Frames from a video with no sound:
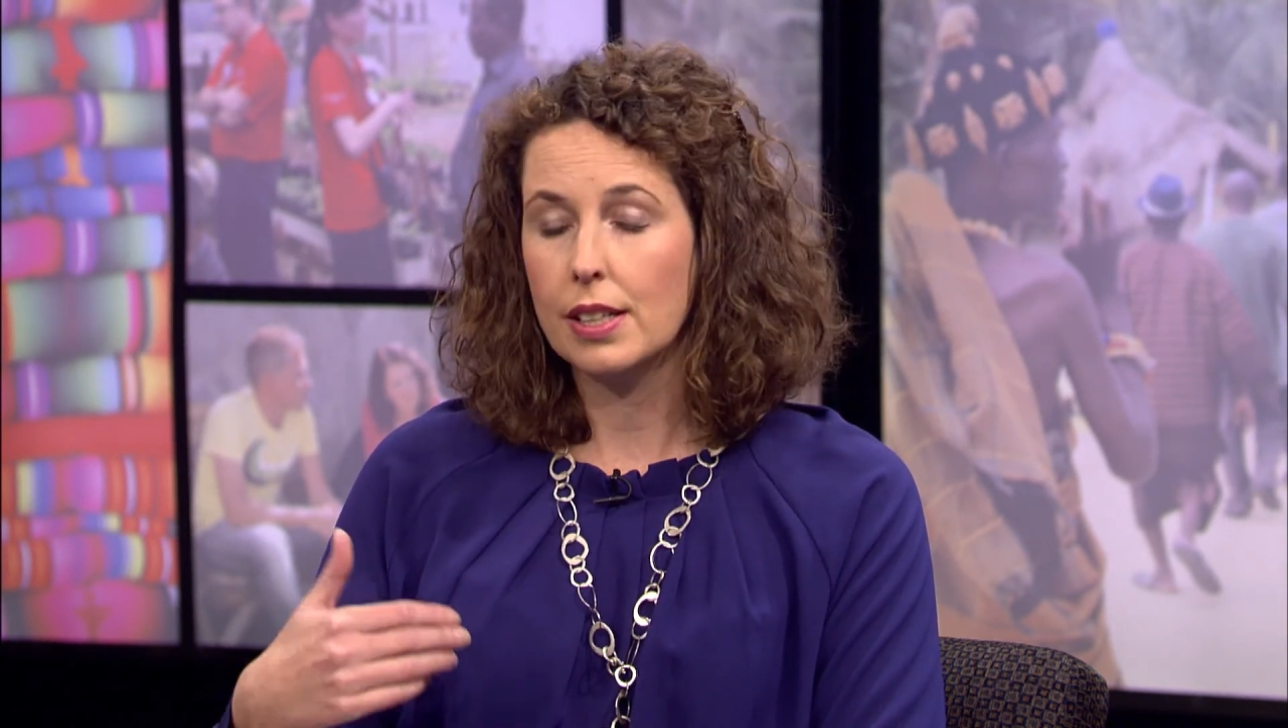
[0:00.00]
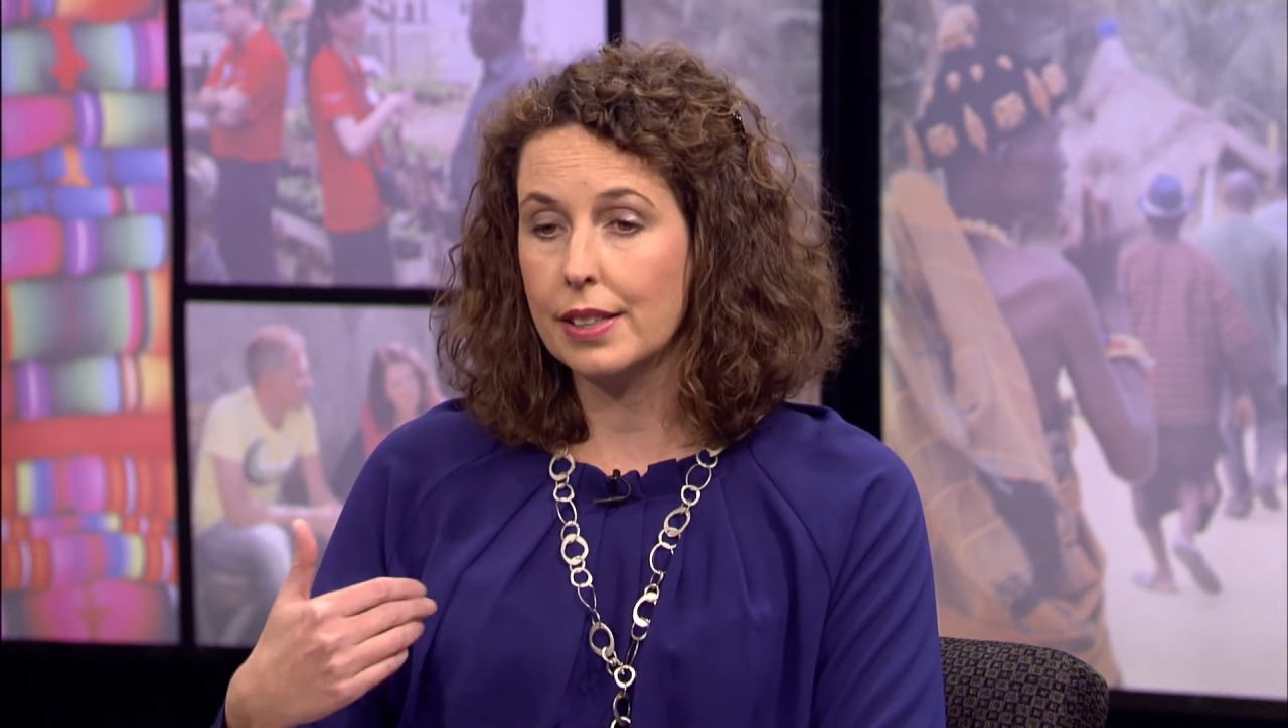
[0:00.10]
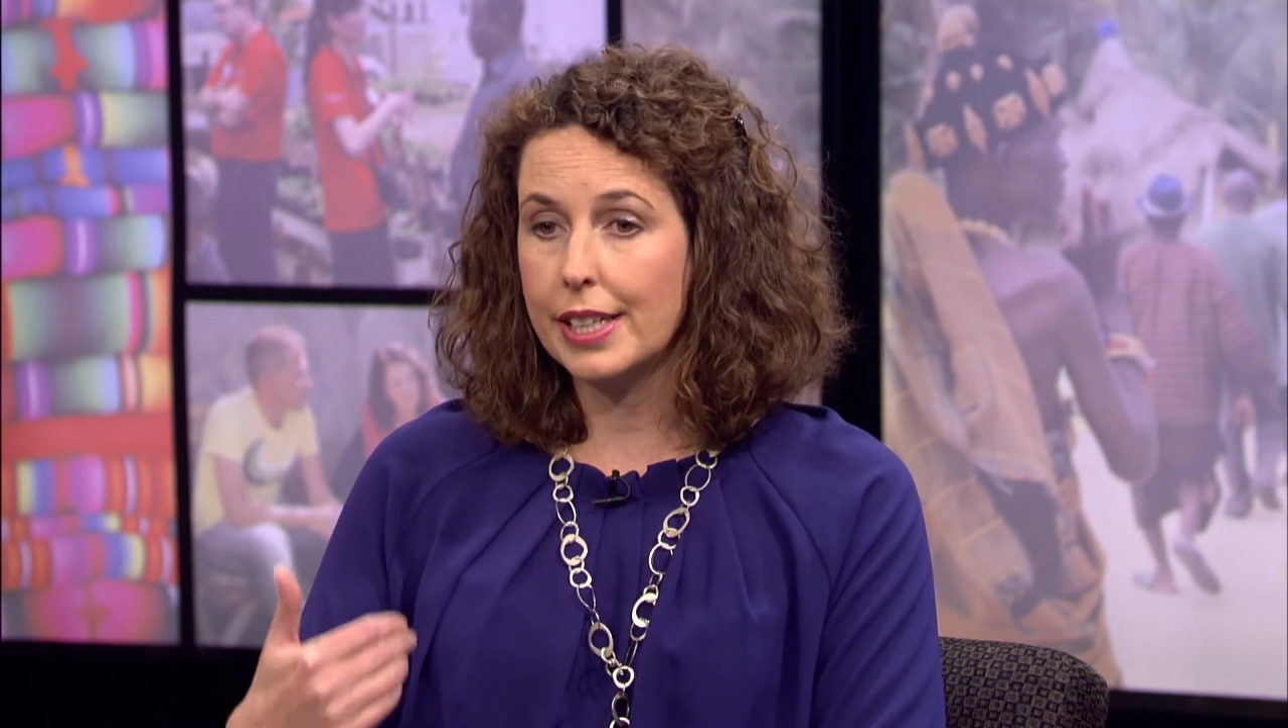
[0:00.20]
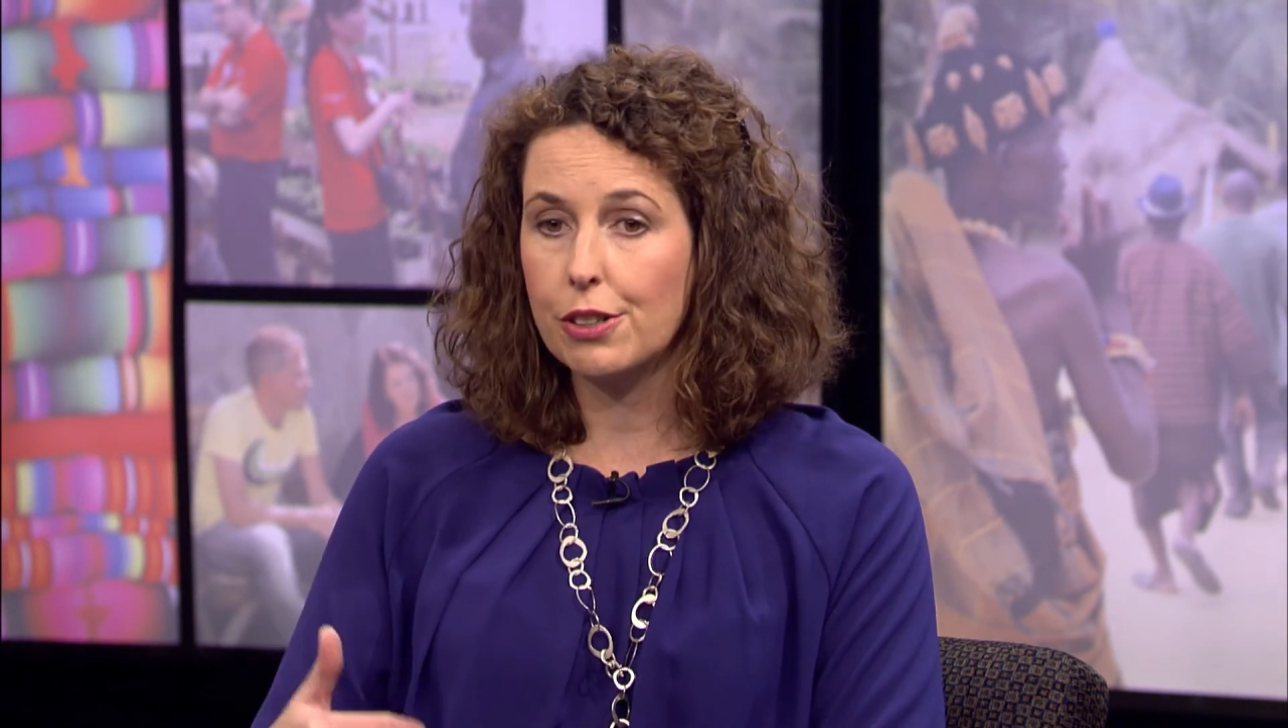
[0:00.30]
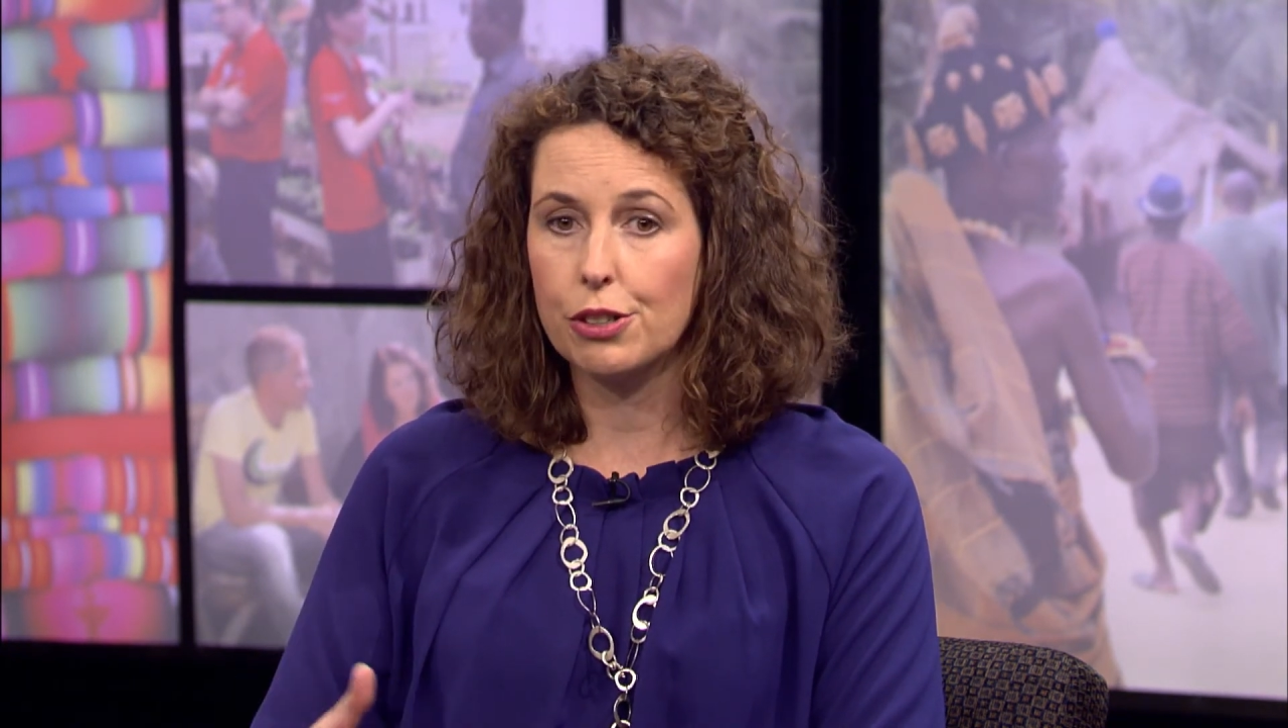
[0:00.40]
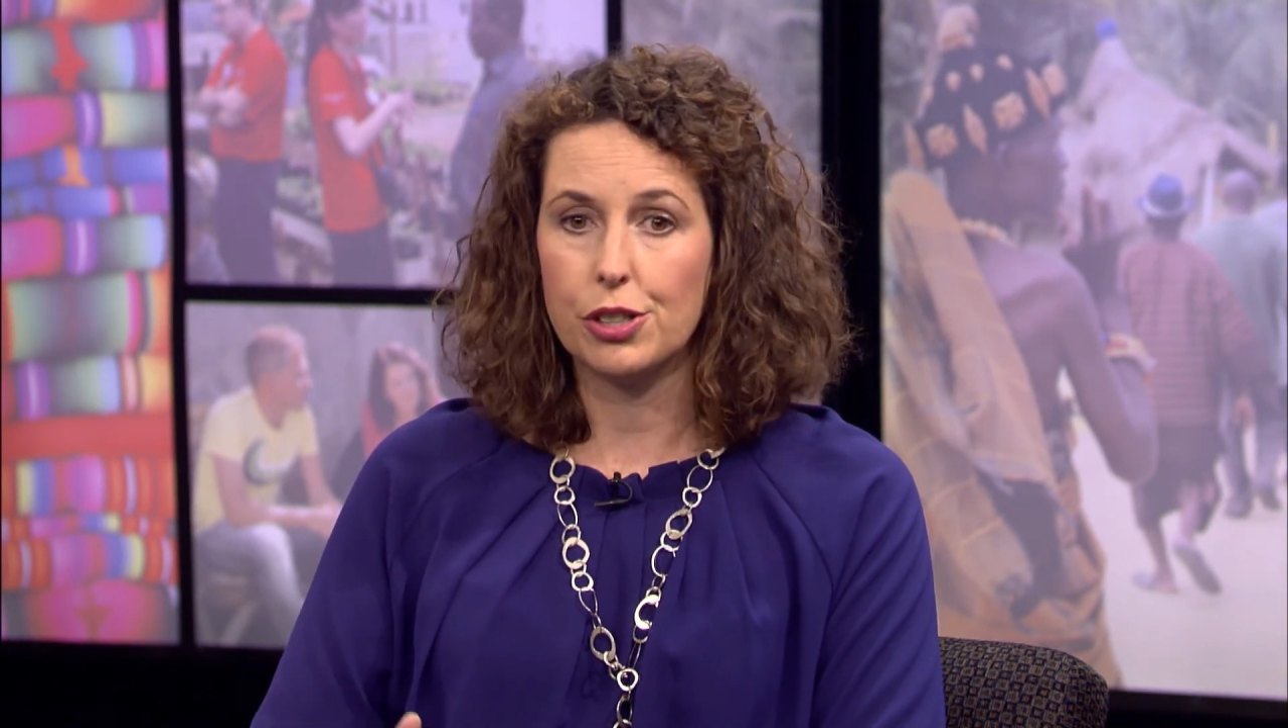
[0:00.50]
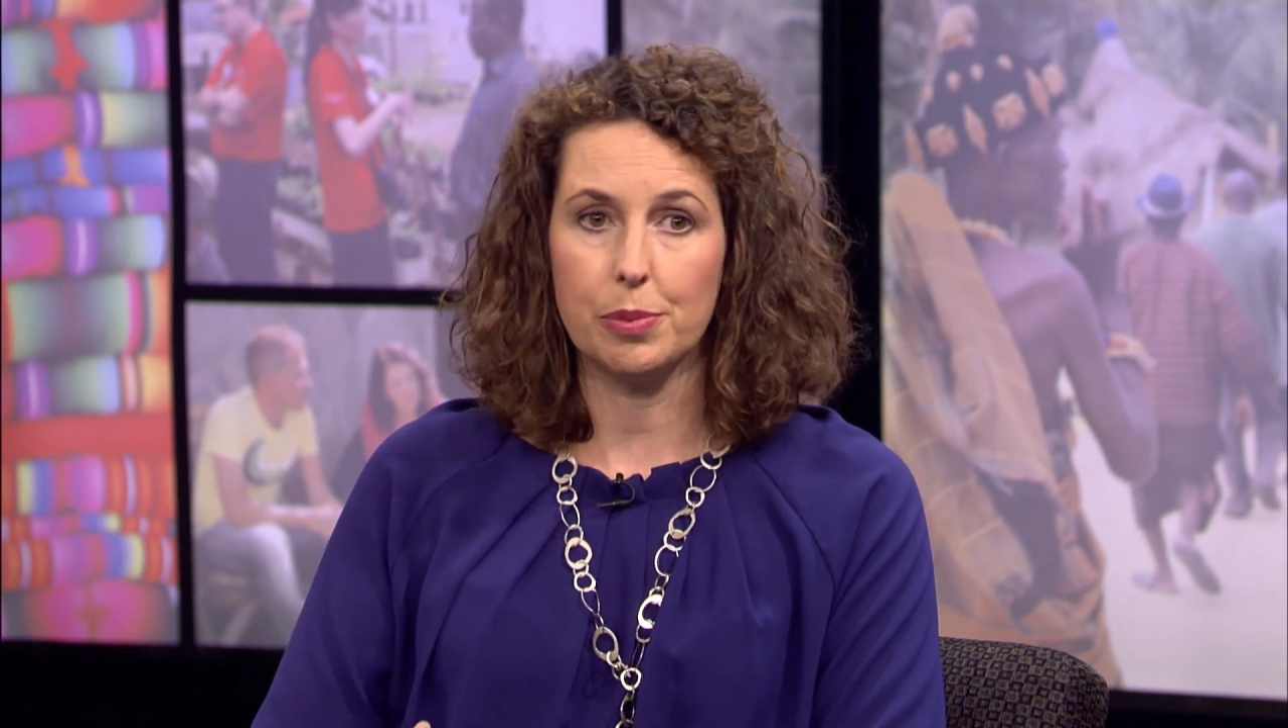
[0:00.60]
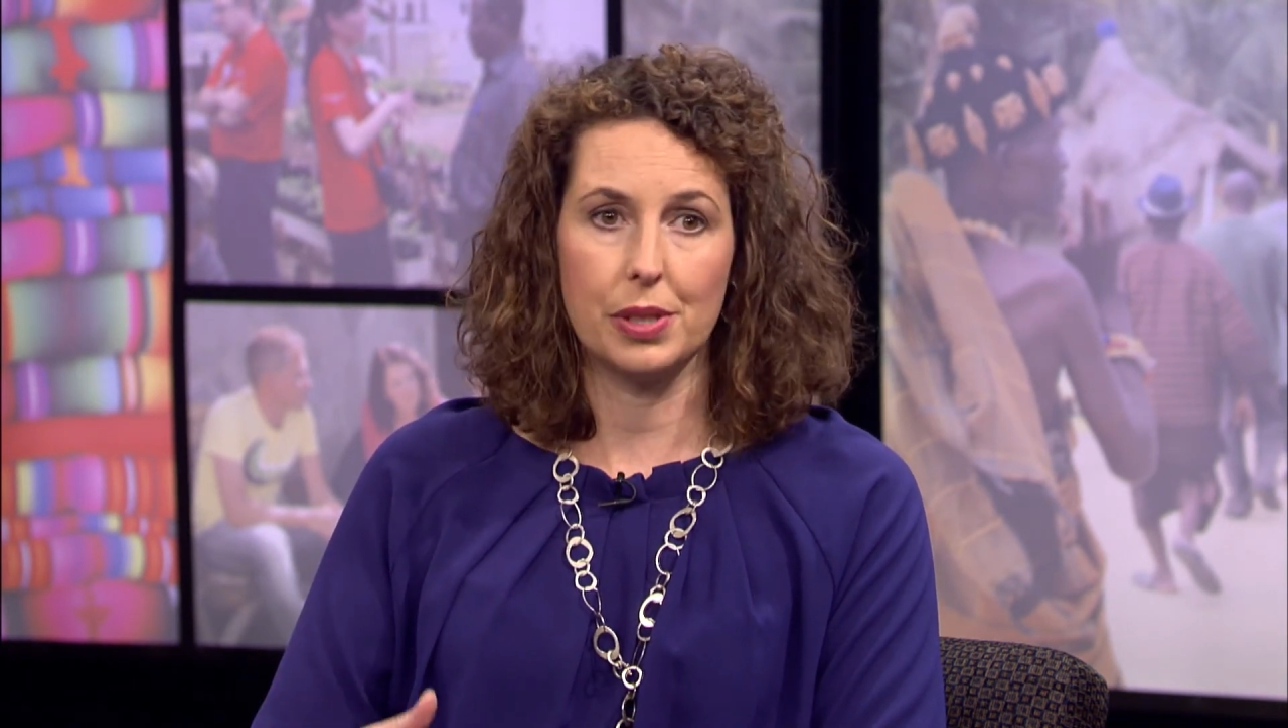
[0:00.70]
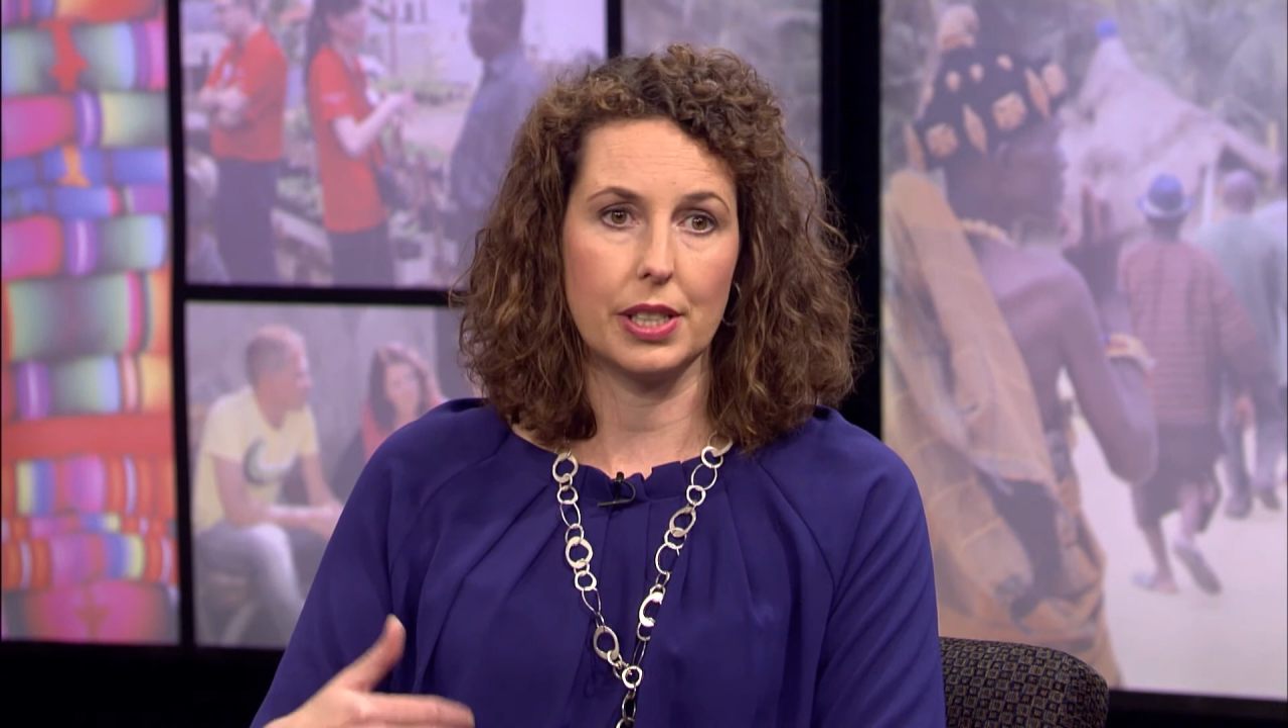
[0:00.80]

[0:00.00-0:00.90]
leadership